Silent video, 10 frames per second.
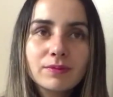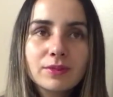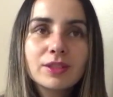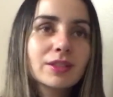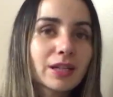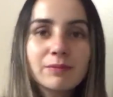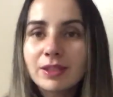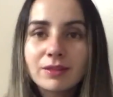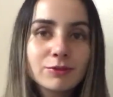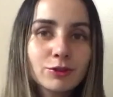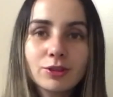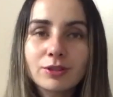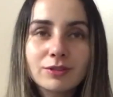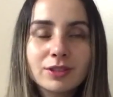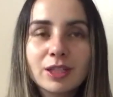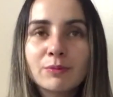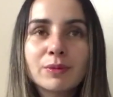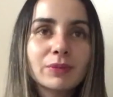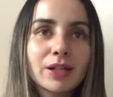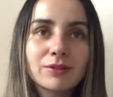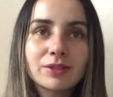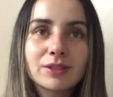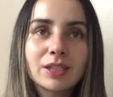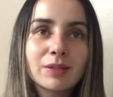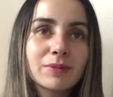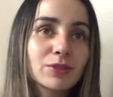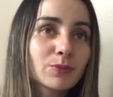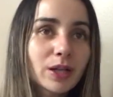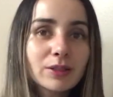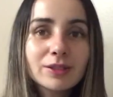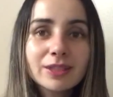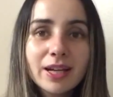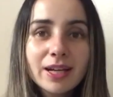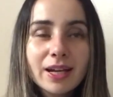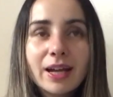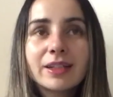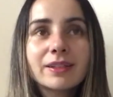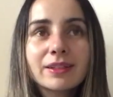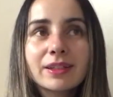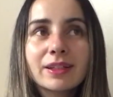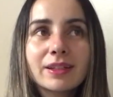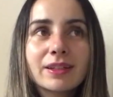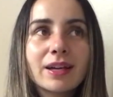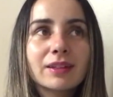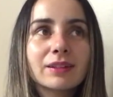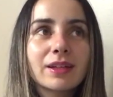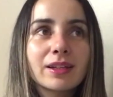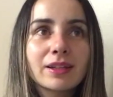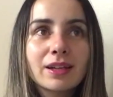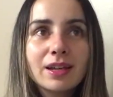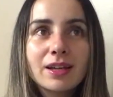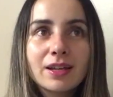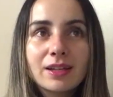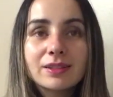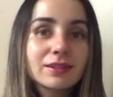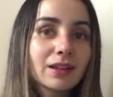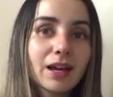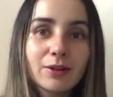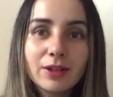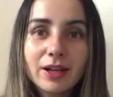statement shirts, statement blouses, statement sweaters, anything that like is loud.